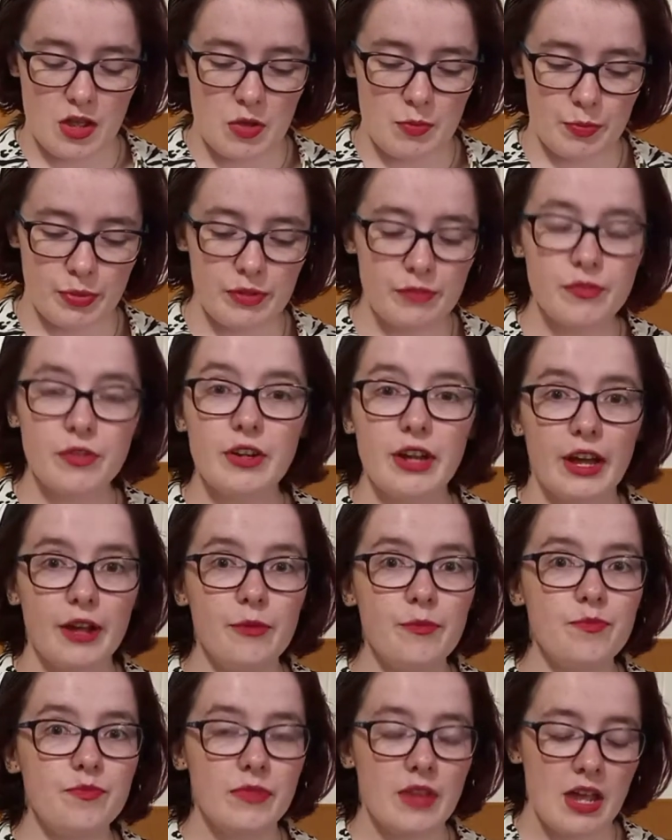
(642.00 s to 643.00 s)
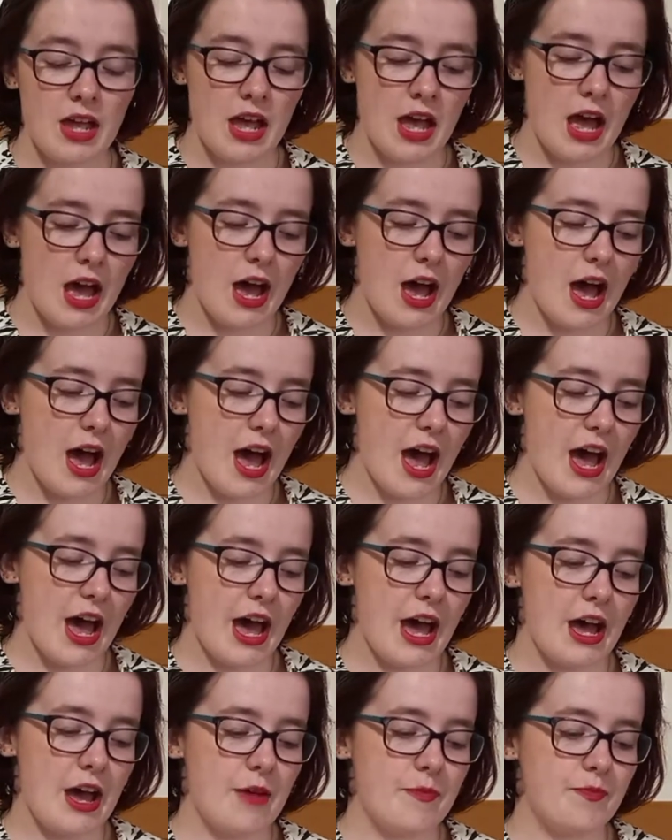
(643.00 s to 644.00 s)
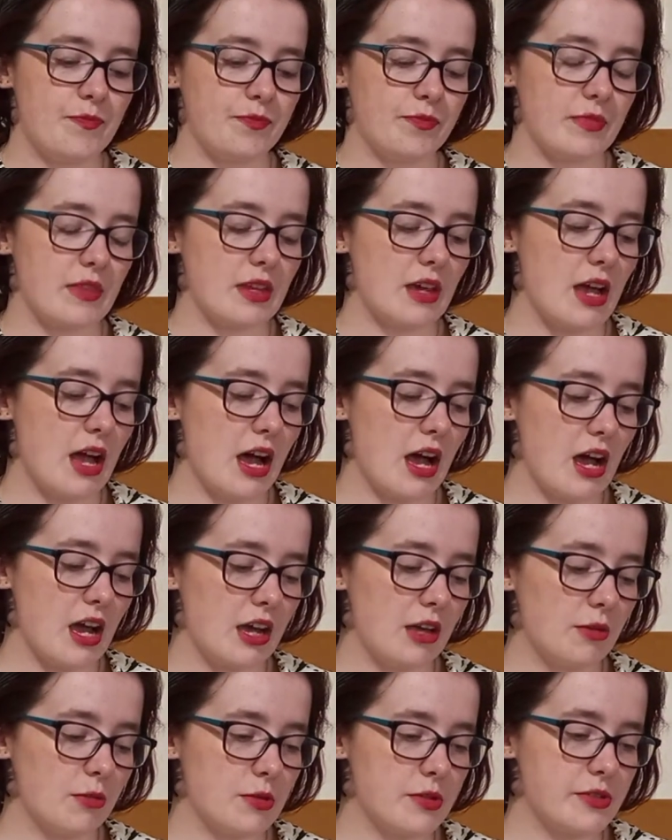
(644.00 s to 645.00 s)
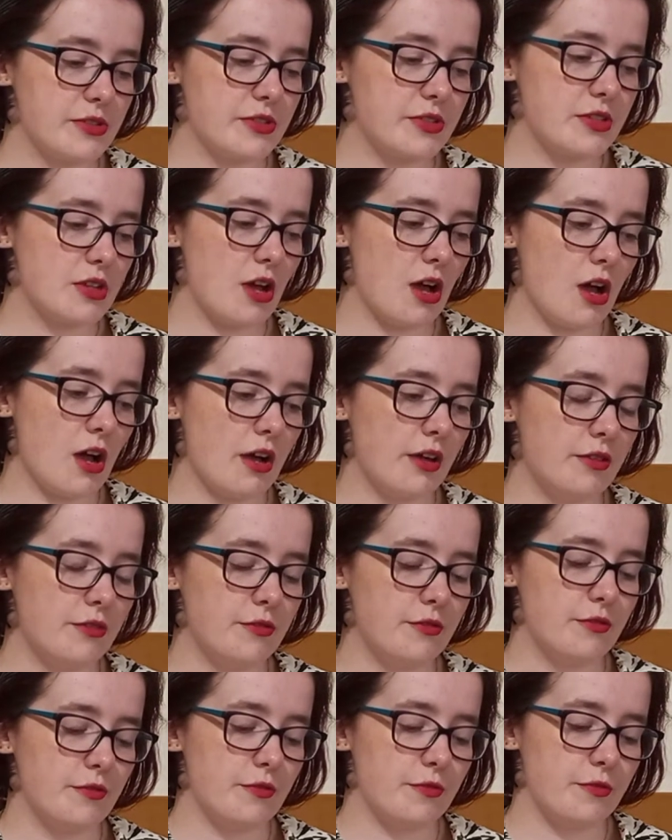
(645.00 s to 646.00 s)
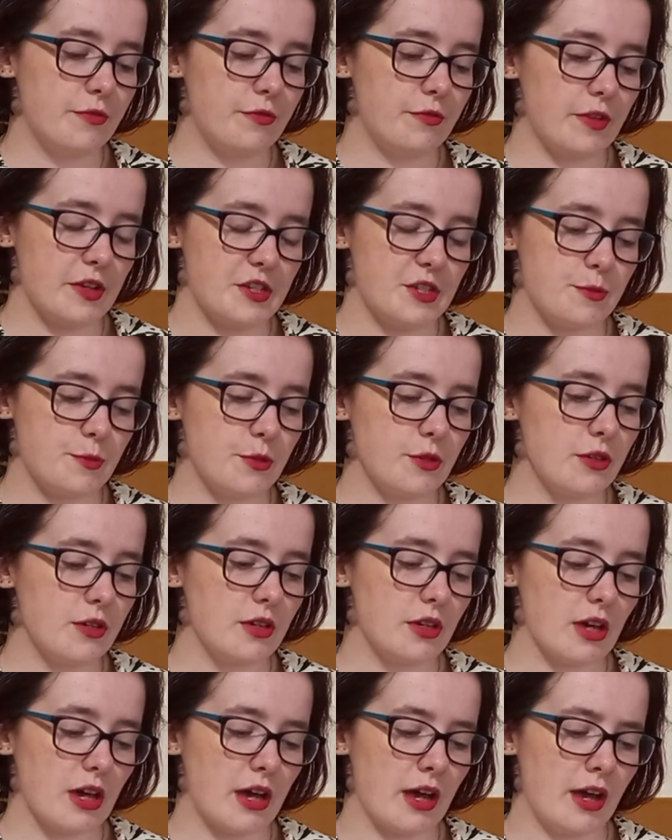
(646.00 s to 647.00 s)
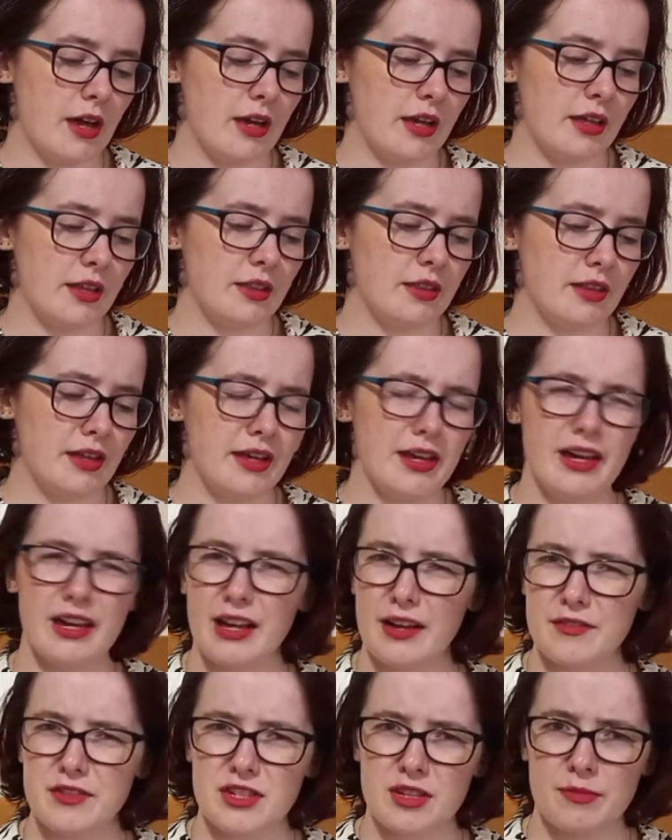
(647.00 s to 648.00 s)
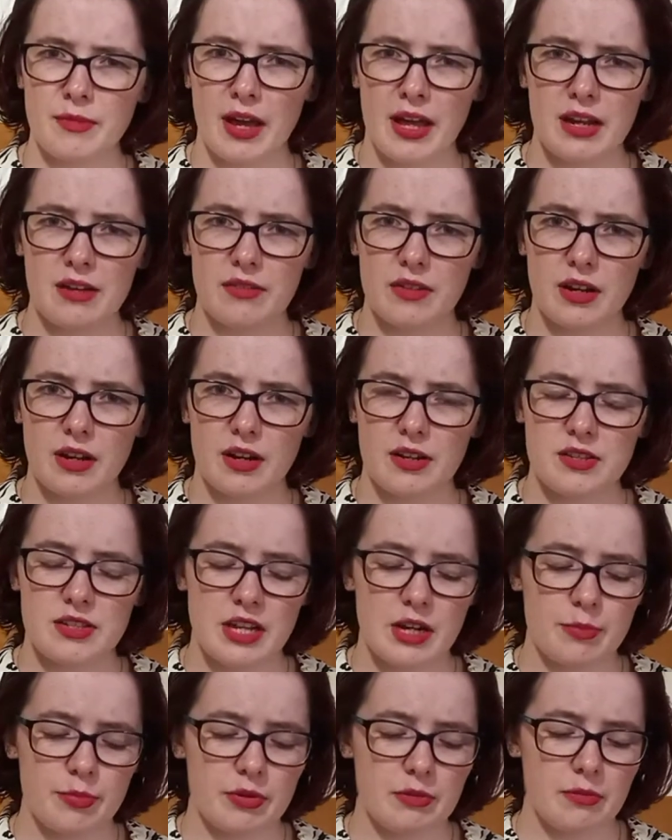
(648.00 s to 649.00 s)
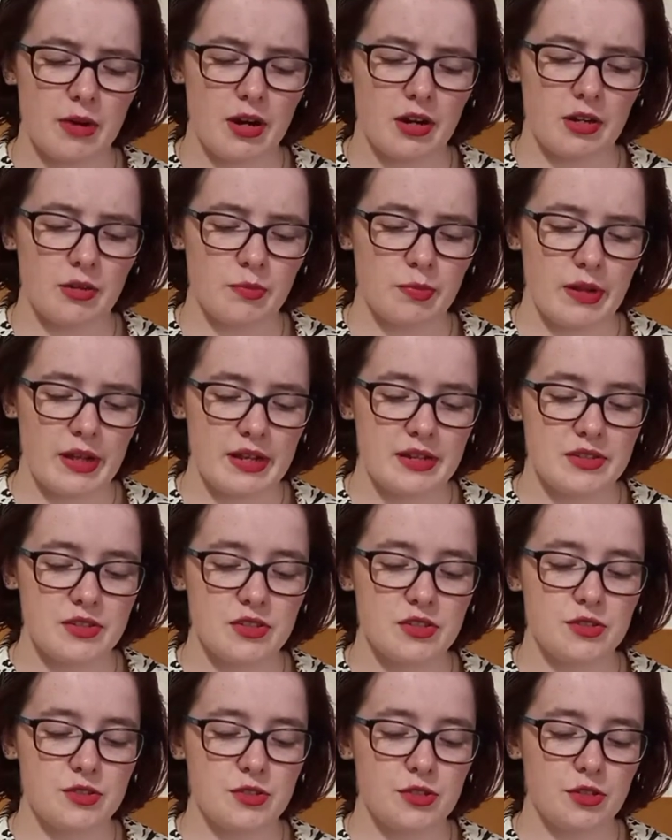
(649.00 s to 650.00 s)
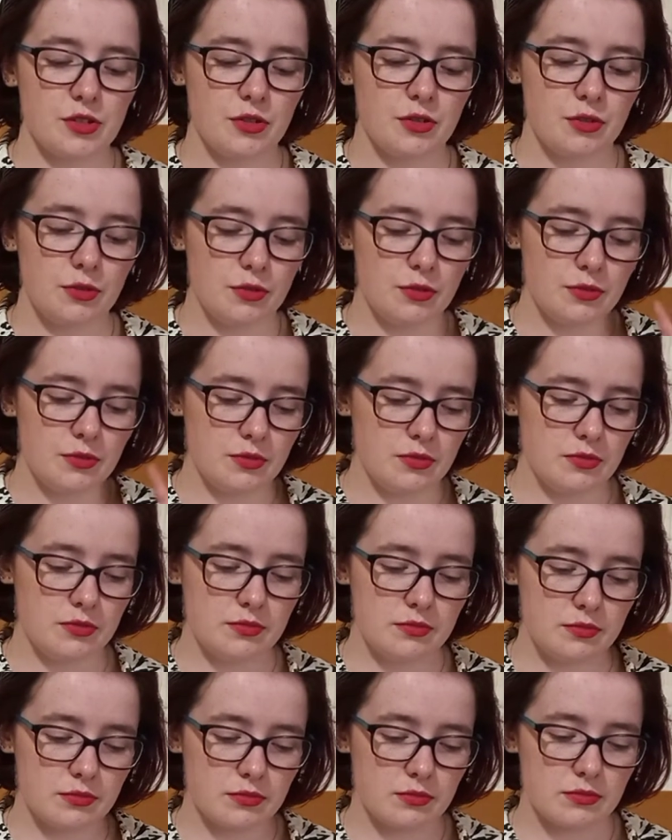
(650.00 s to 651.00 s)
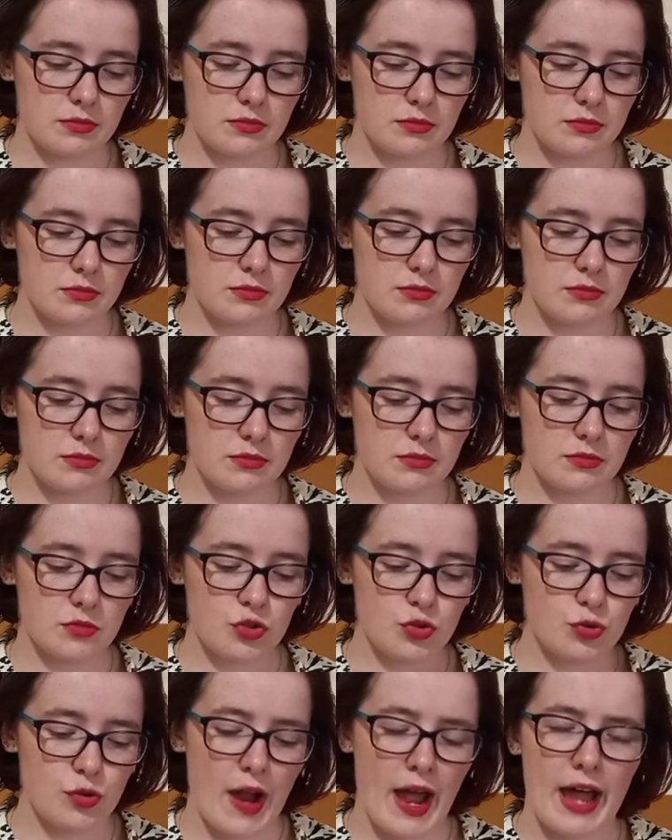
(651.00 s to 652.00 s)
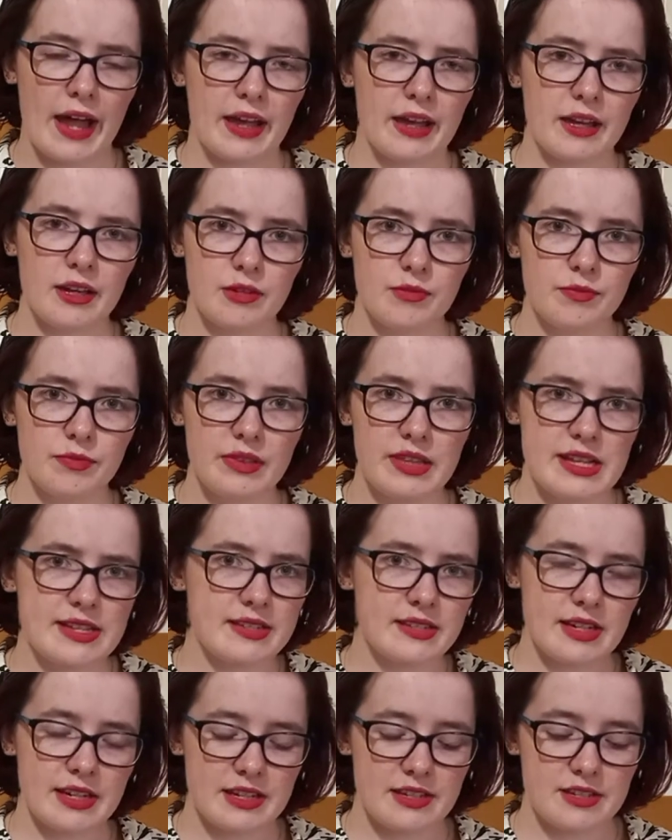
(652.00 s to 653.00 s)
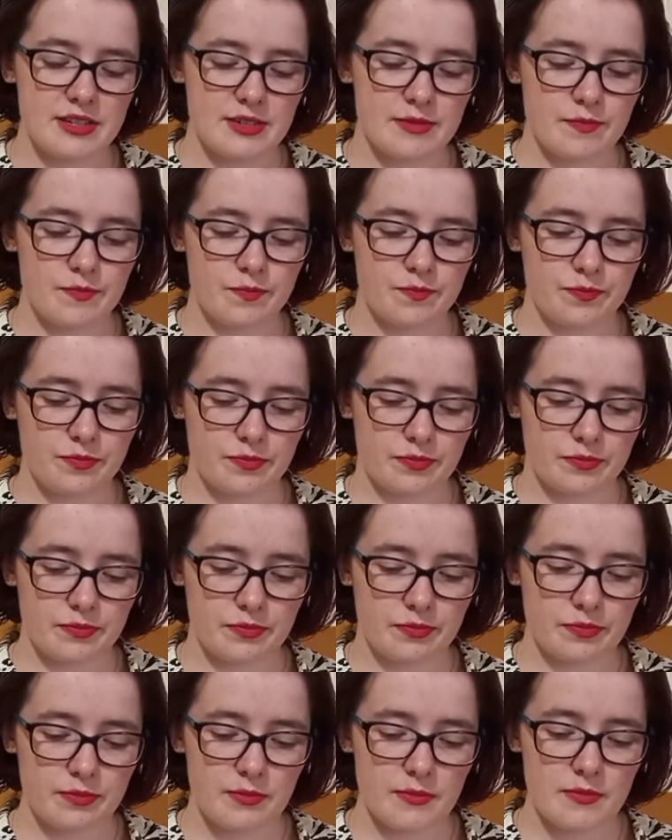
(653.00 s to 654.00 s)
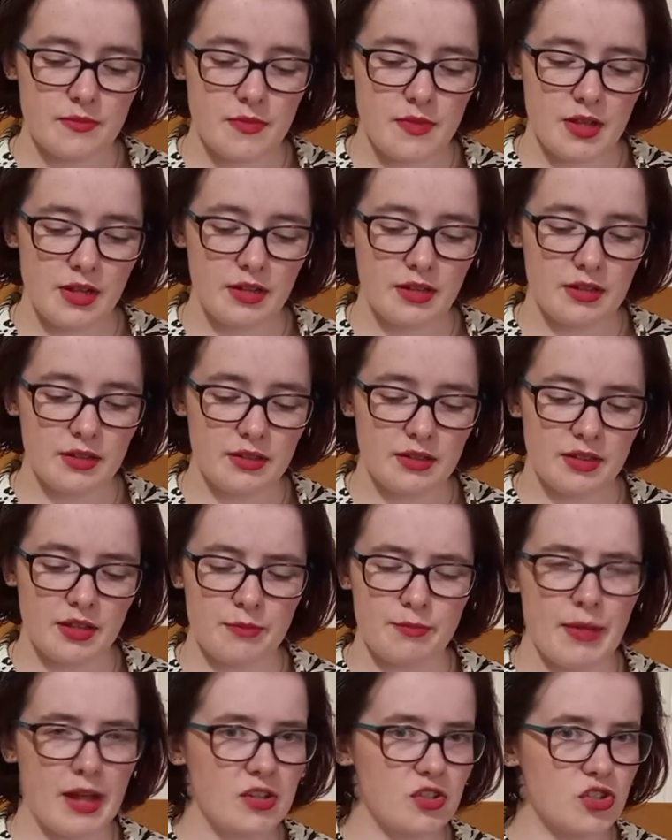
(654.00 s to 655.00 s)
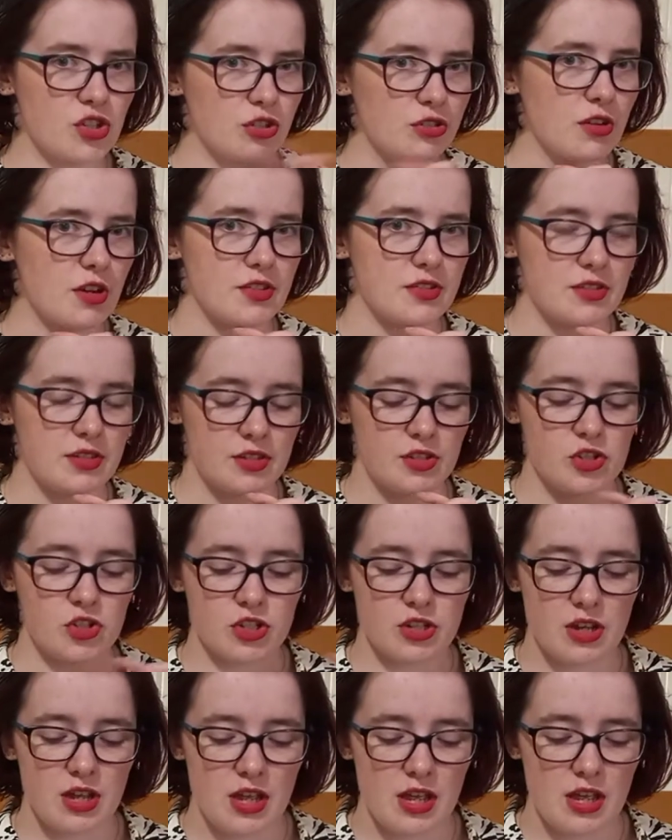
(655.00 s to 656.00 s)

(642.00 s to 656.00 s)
But for now, I was on Facebook. I think I have some kind of alert set up in Marketplace to track listings that mention cross stitch,